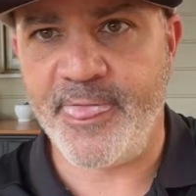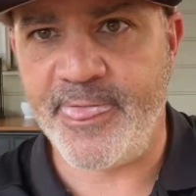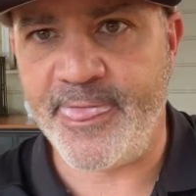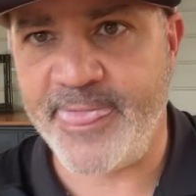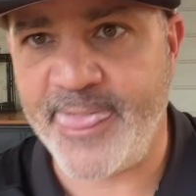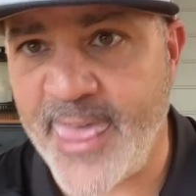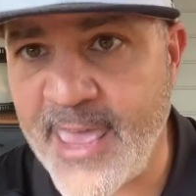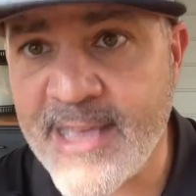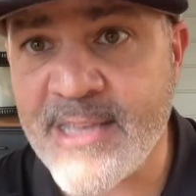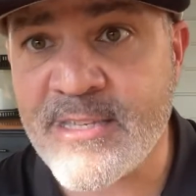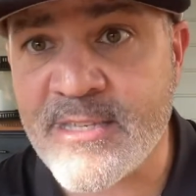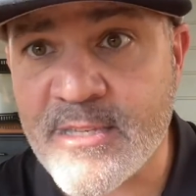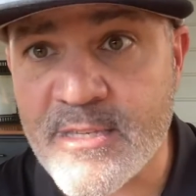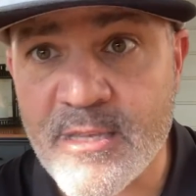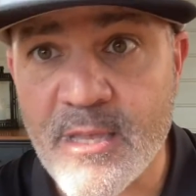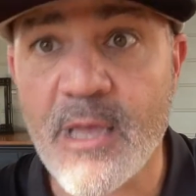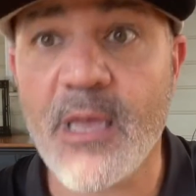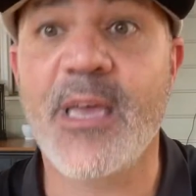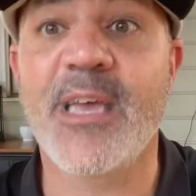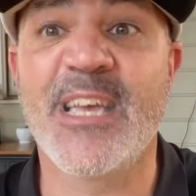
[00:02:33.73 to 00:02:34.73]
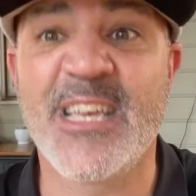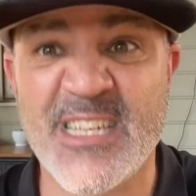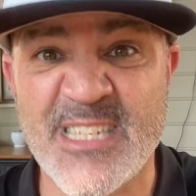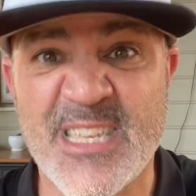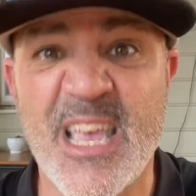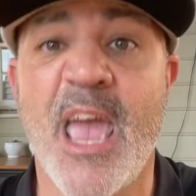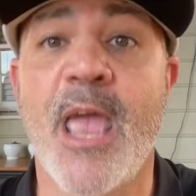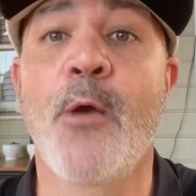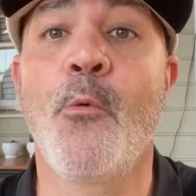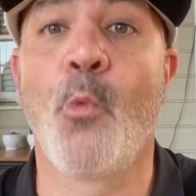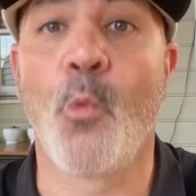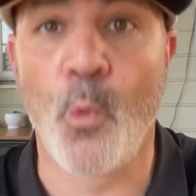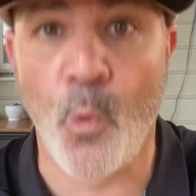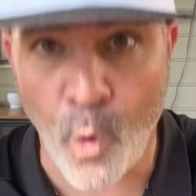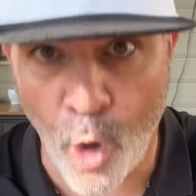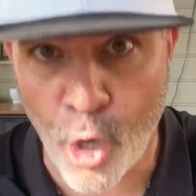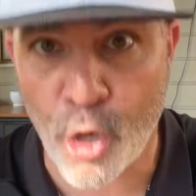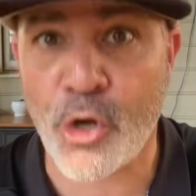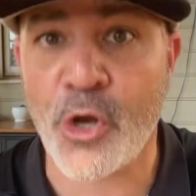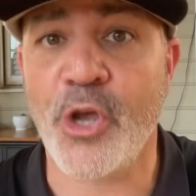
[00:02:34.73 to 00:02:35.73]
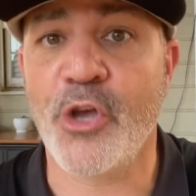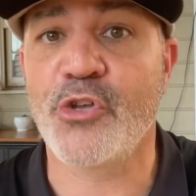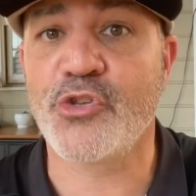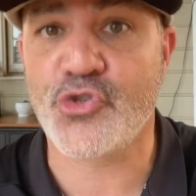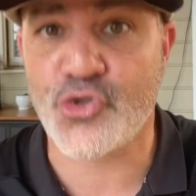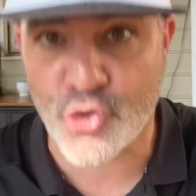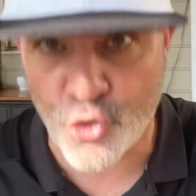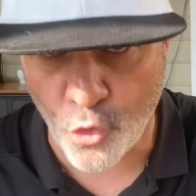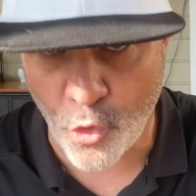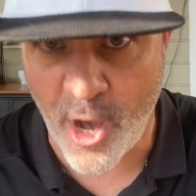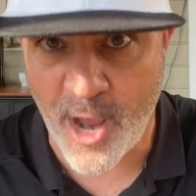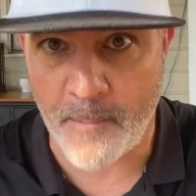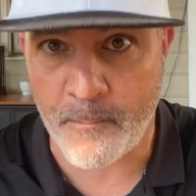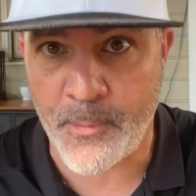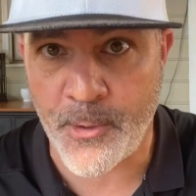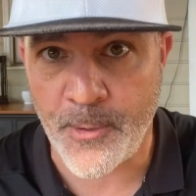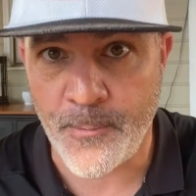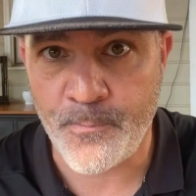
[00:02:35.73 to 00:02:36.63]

this is a work trip.